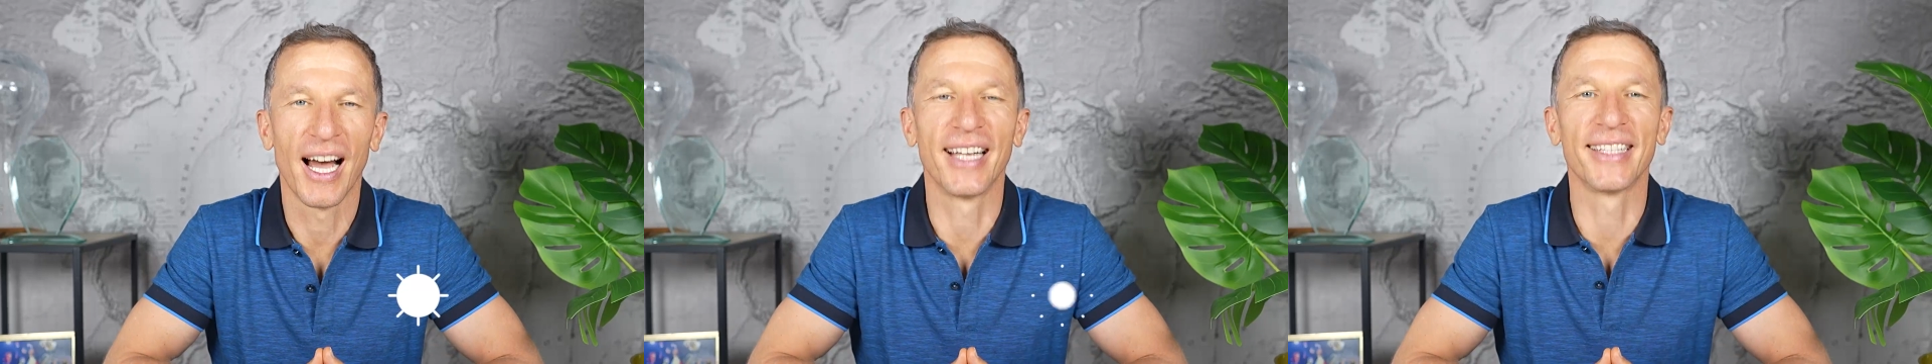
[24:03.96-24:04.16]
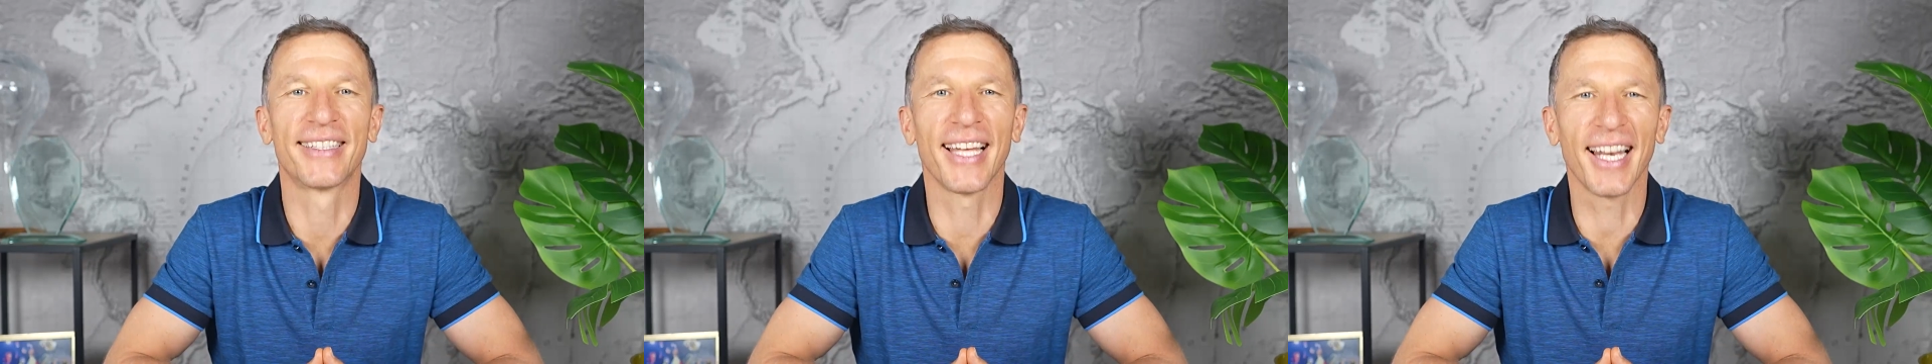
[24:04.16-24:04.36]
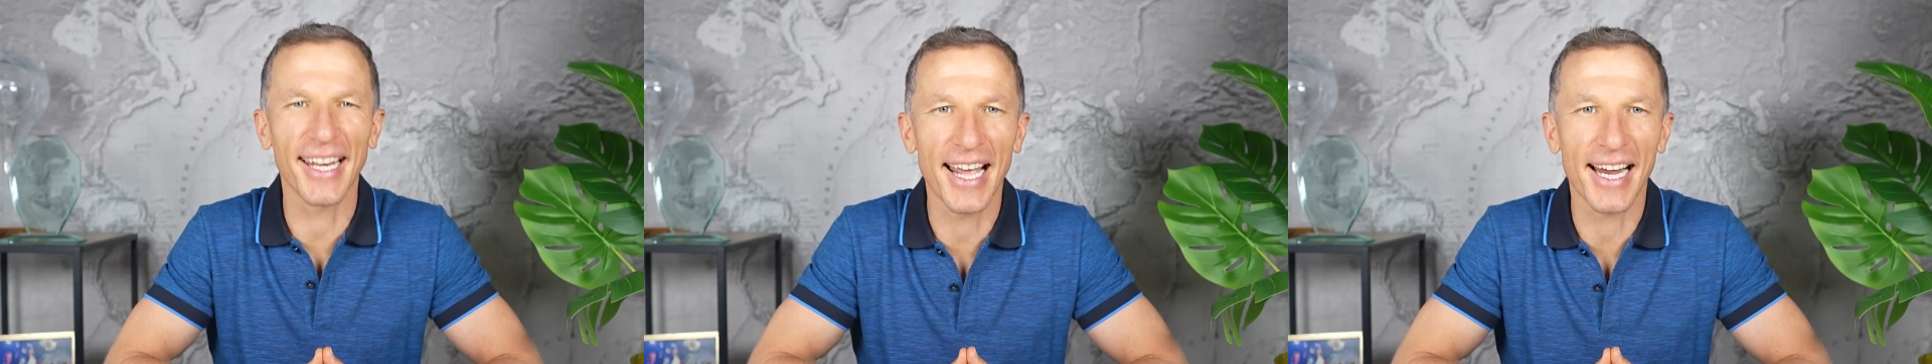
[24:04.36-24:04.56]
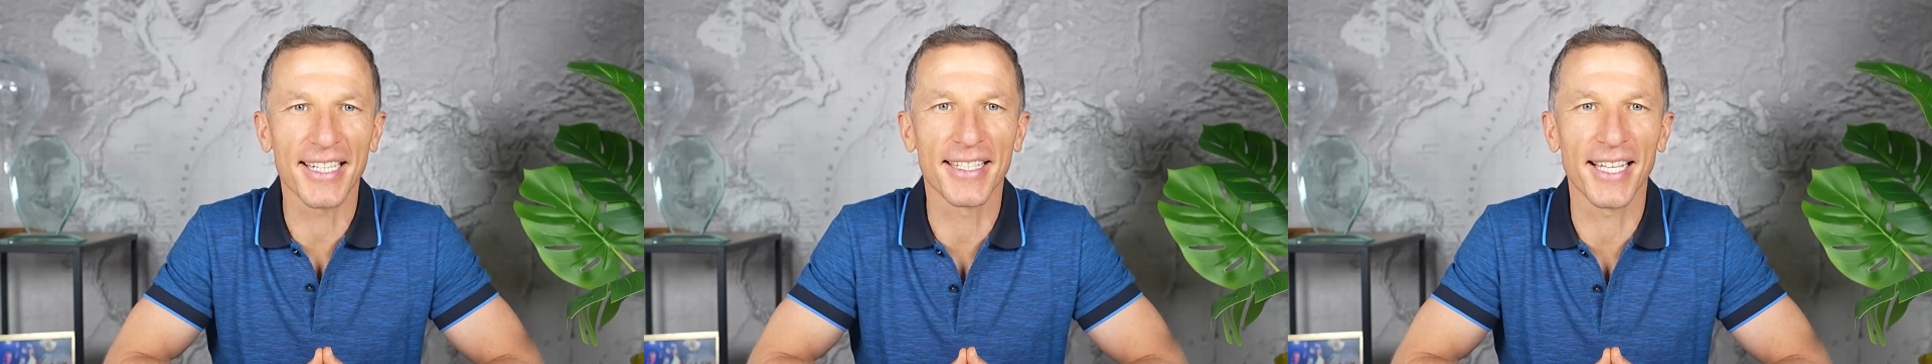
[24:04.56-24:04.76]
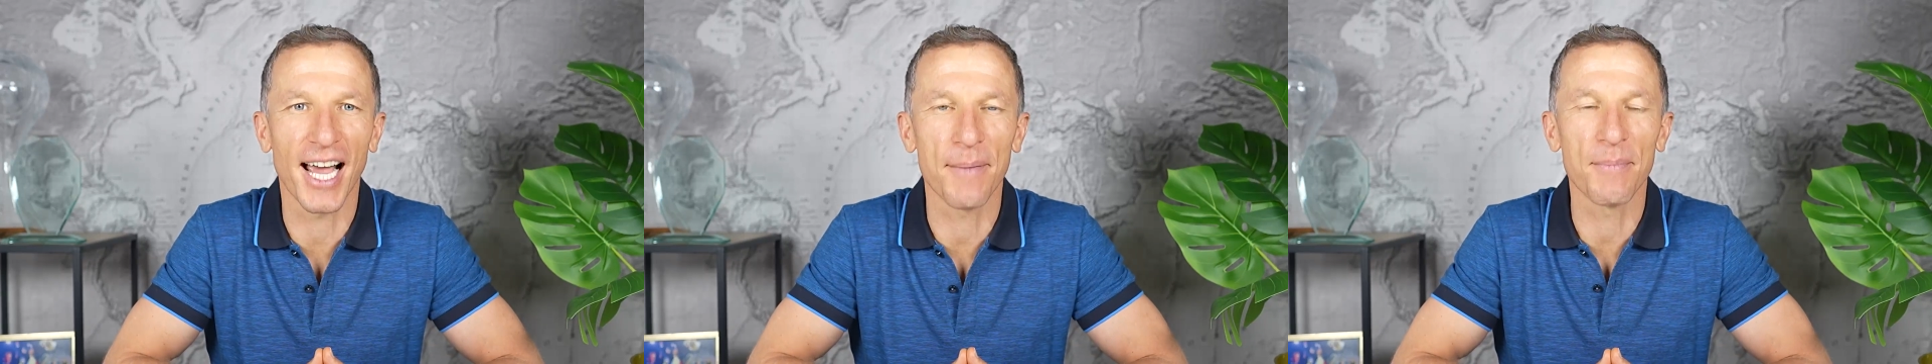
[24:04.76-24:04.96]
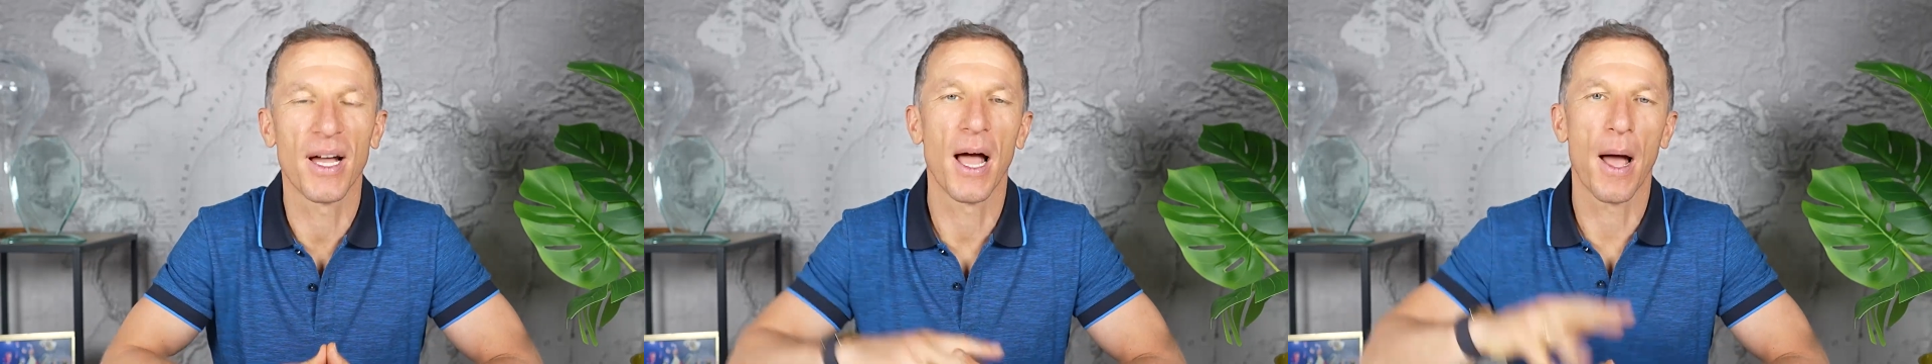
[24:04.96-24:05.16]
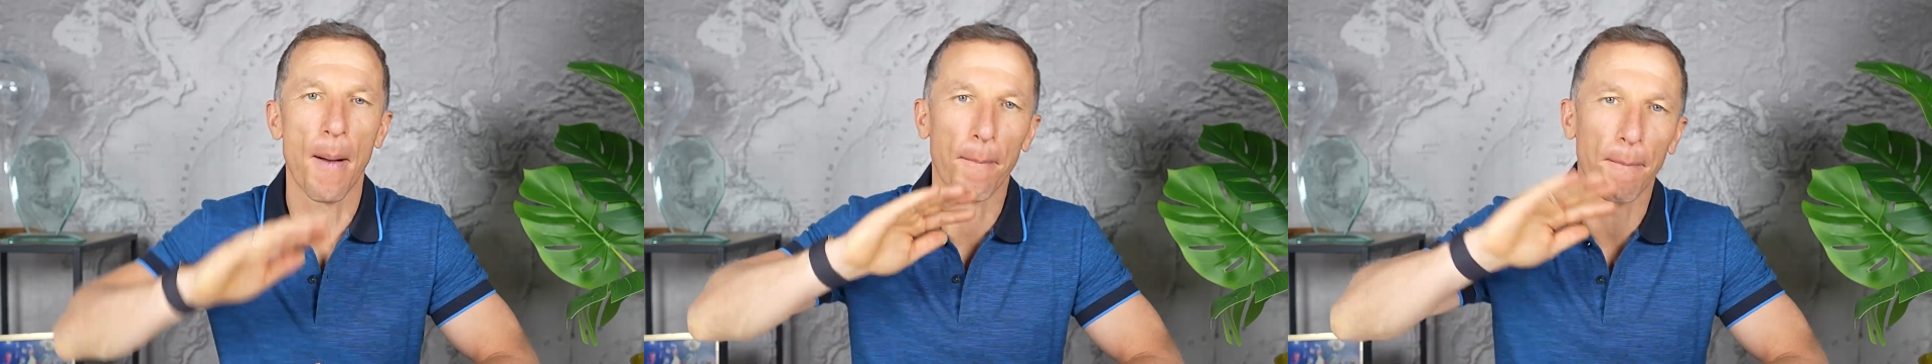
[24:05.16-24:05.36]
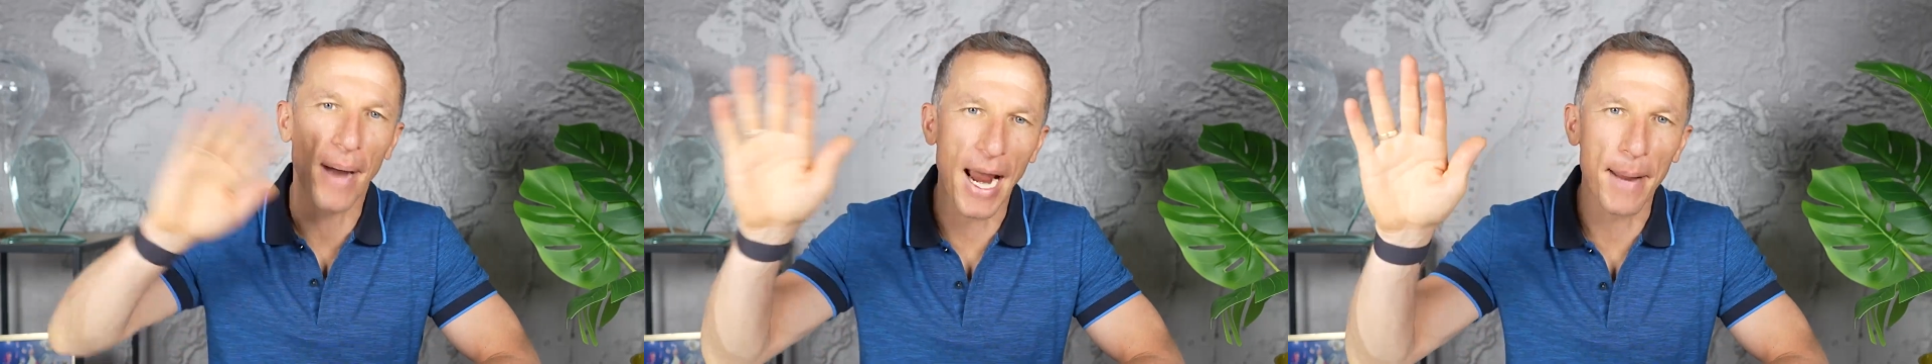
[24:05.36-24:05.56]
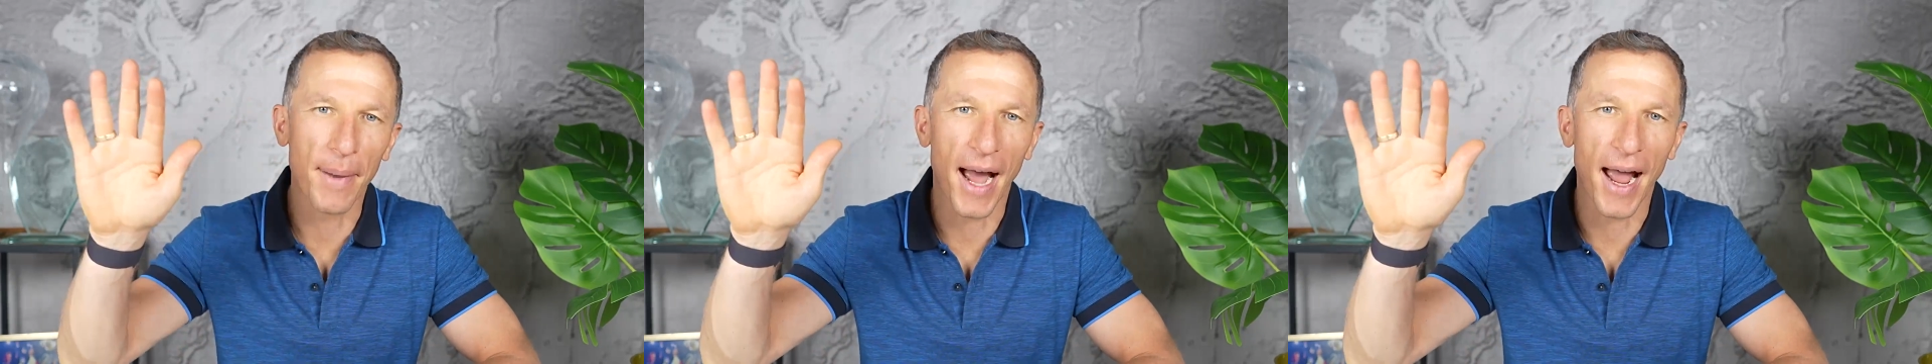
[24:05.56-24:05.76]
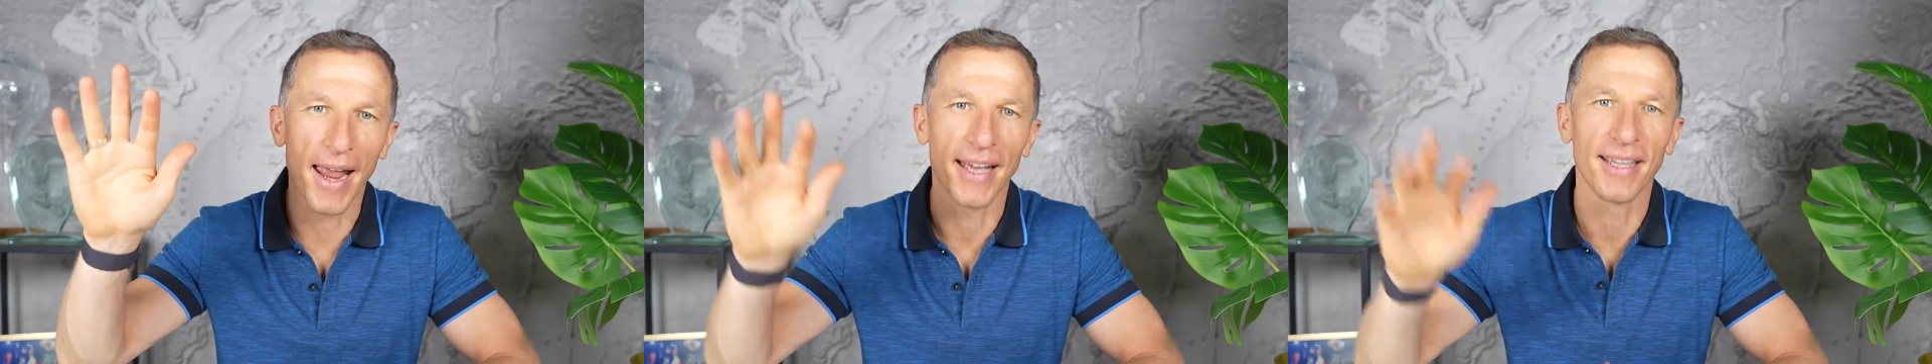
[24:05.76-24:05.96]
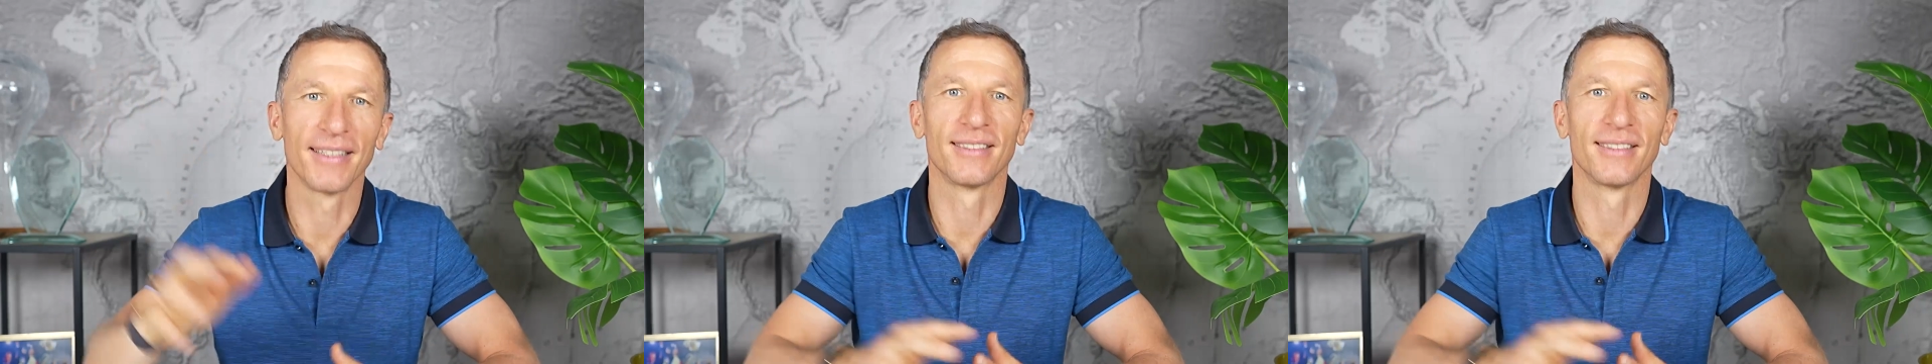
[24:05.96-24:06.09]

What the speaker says: Until next time, bye bye.